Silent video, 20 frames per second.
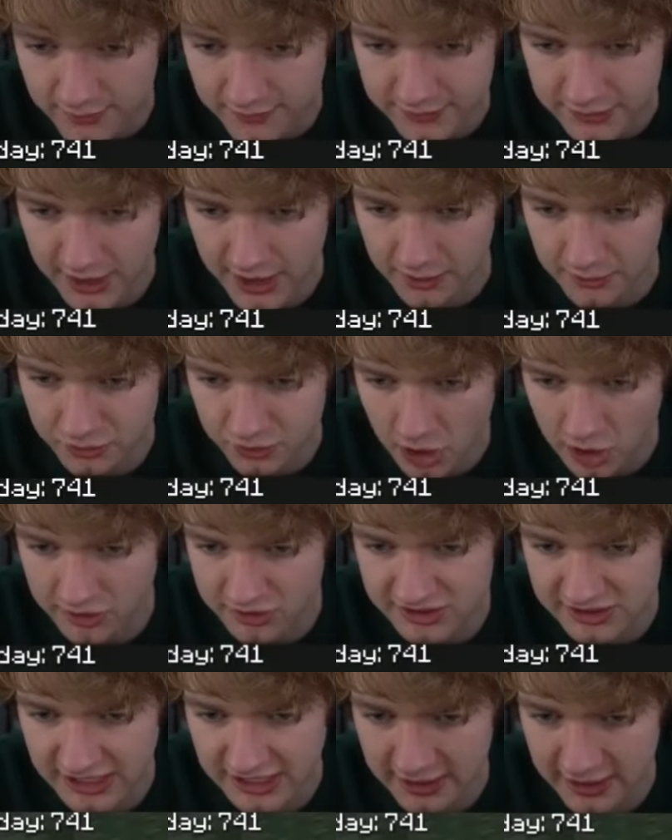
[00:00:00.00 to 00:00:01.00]
you know,
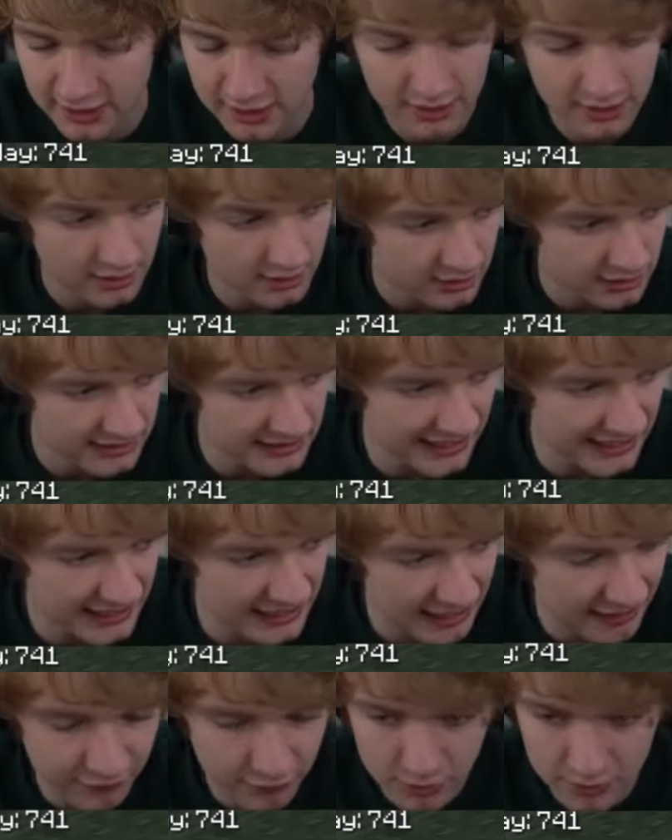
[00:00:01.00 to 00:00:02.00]
toxic, killing
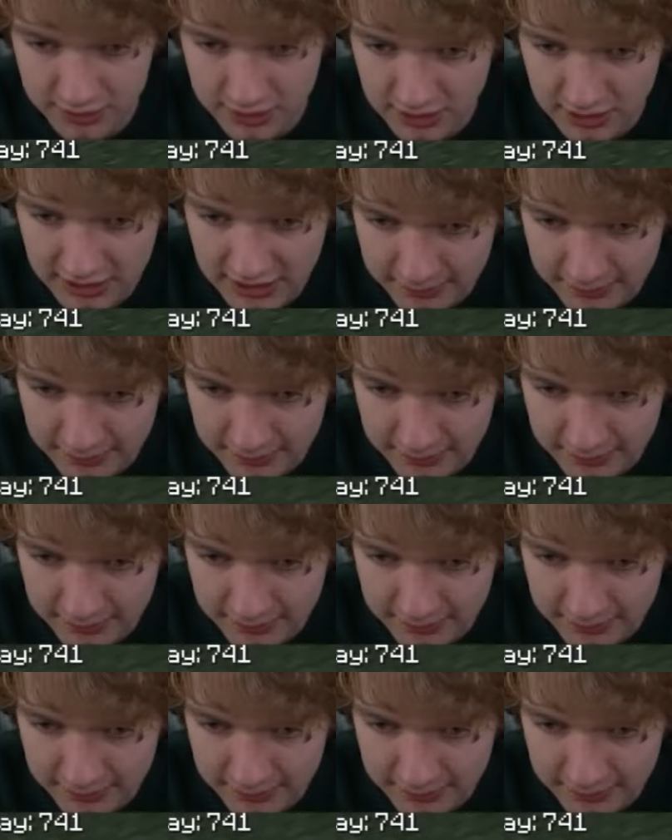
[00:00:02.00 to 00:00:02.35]
everyone on the thing.